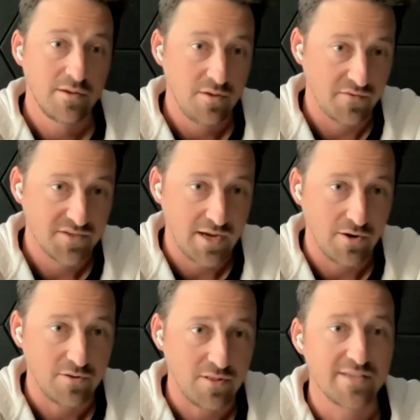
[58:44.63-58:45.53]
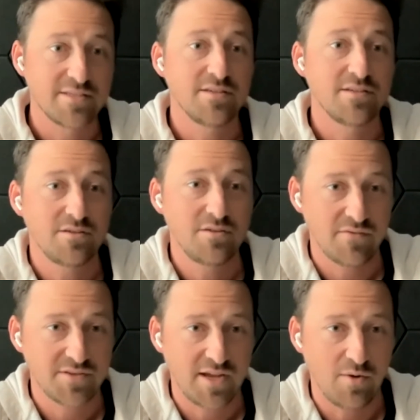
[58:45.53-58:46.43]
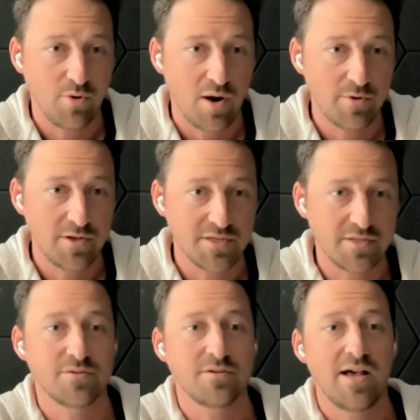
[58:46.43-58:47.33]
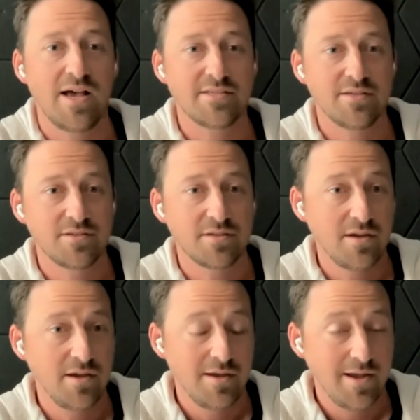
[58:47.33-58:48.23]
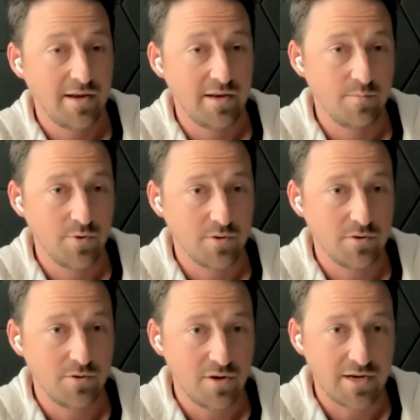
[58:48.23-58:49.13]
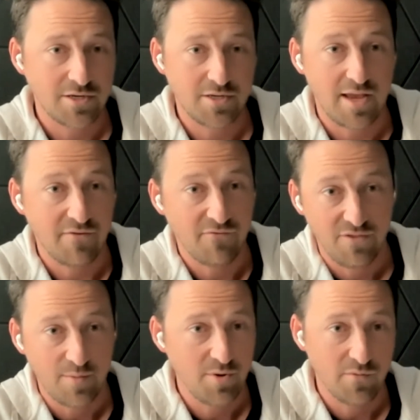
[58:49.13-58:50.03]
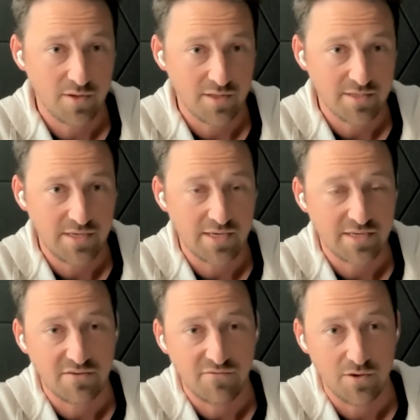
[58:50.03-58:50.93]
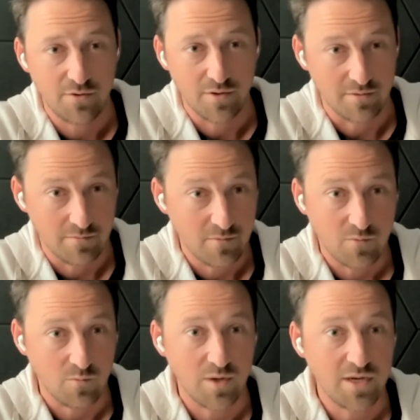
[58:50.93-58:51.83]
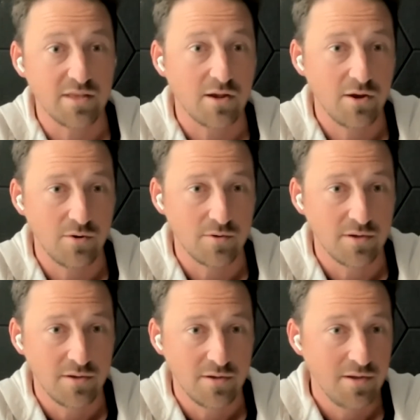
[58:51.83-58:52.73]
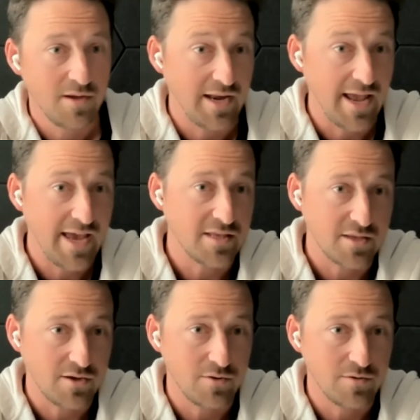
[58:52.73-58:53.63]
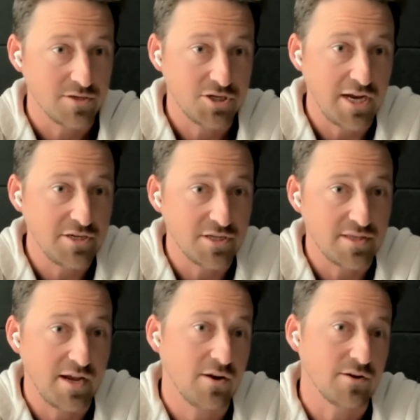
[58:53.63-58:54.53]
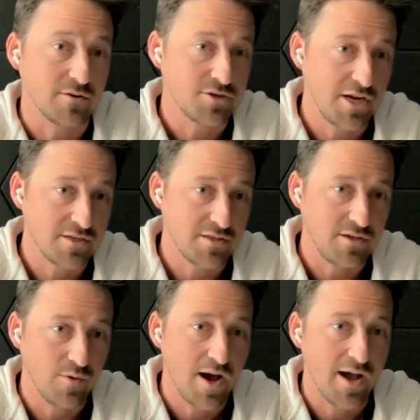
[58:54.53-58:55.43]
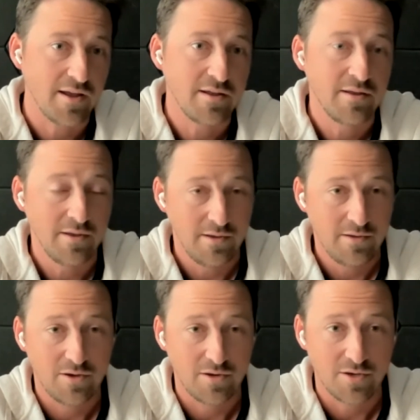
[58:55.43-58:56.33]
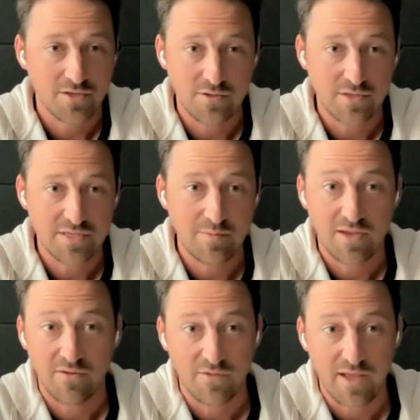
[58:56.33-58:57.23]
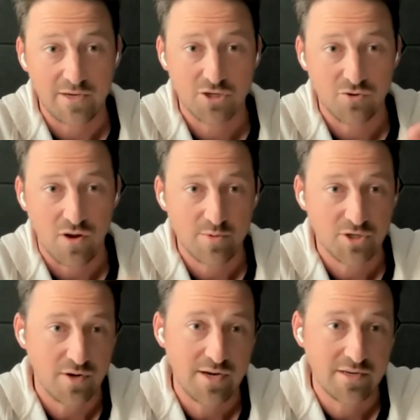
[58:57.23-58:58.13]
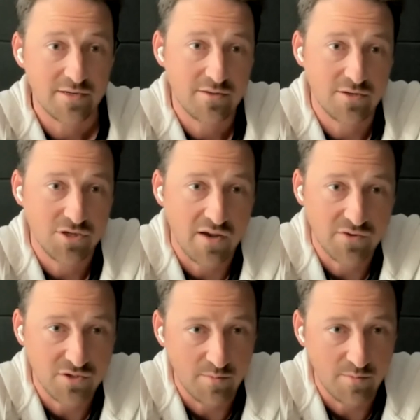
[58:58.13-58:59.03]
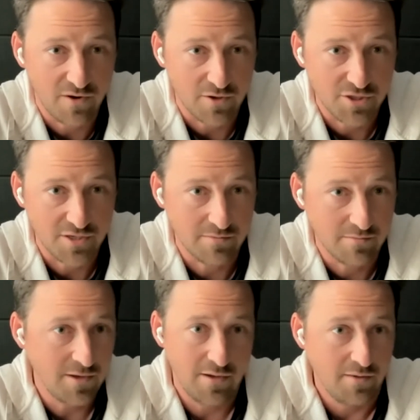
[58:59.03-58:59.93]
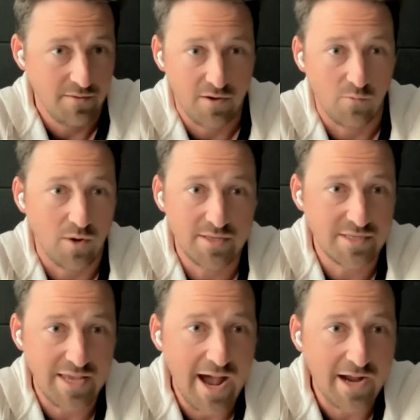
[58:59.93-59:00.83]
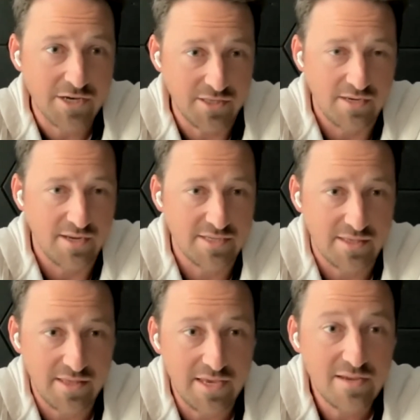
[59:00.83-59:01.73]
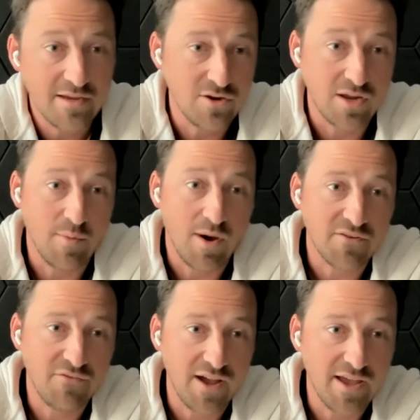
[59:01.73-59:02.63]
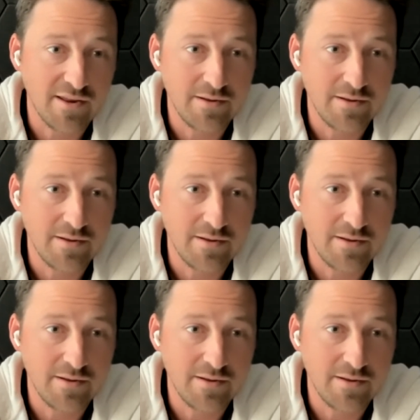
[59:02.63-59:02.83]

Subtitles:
You have style classes, you have style properties in those classes. And in Bildr, you can actually like flip over to the CSS view and read the code and edit the code and change it there, and it'll change the UI. You can also do the same thing of like just drop straight into the JavaScript function that runs the action that does a thing, and you can modify it.